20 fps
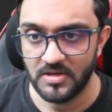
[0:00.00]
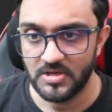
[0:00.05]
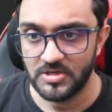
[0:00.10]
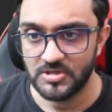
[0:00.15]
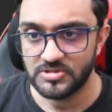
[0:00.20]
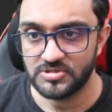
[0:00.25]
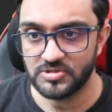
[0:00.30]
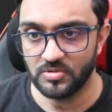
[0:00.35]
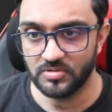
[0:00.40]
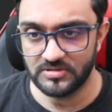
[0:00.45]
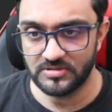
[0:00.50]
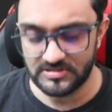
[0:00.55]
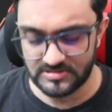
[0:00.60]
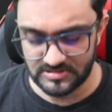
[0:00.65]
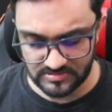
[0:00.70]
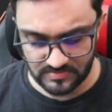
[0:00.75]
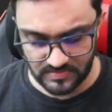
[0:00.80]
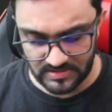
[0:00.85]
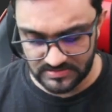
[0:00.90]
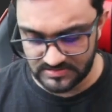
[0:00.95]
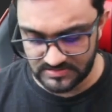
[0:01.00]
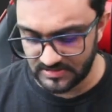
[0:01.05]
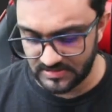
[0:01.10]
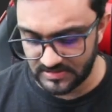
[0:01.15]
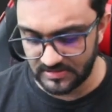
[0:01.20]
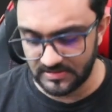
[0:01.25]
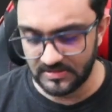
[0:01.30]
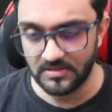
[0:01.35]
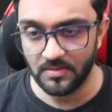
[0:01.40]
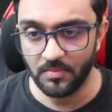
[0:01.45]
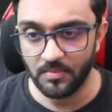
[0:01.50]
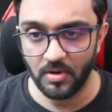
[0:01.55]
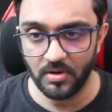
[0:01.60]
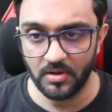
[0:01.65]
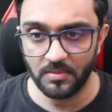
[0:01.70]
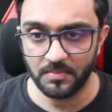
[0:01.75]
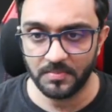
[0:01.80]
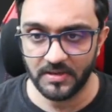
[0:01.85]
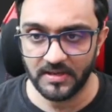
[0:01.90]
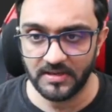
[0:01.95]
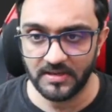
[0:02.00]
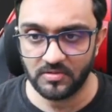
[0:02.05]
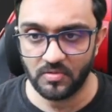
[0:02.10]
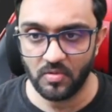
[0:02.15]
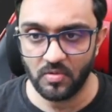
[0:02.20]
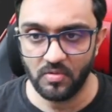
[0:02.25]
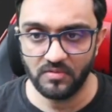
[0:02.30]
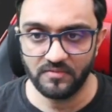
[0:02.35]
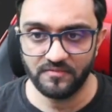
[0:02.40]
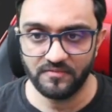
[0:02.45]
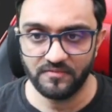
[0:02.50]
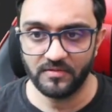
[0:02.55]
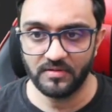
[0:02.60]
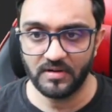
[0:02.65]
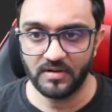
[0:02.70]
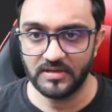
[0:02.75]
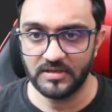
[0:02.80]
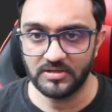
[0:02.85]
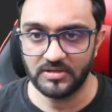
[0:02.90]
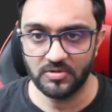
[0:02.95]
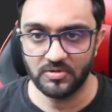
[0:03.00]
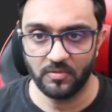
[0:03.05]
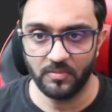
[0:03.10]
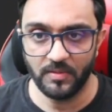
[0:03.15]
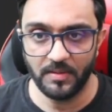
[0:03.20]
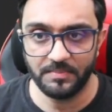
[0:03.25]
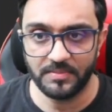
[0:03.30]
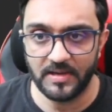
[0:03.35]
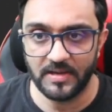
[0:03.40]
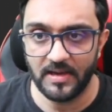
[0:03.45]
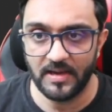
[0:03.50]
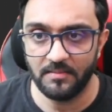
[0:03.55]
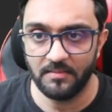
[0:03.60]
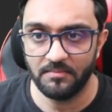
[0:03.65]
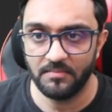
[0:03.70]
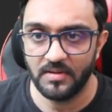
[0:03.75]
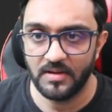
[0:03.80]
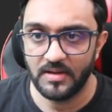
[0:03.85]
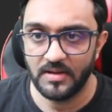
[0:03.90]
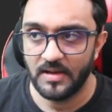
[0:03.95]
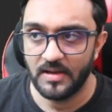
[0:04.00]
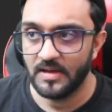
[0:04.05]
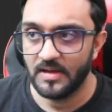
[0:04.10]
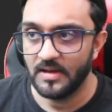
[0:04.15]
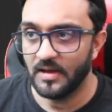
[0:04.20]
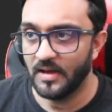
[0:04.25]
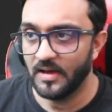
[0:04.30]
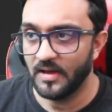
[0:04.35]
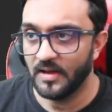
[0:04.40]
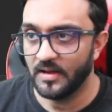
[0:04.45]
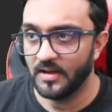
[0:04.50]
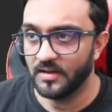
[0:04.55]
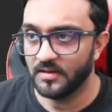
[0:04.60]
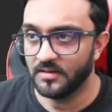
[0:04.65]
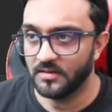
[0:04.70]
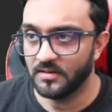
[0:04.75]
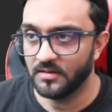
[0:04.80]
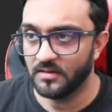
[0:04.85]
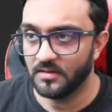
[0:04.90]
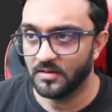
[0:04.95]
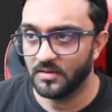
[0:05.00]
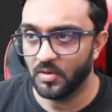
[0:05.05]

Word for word: so this is basically the boilerplate code for running your webcam and uh,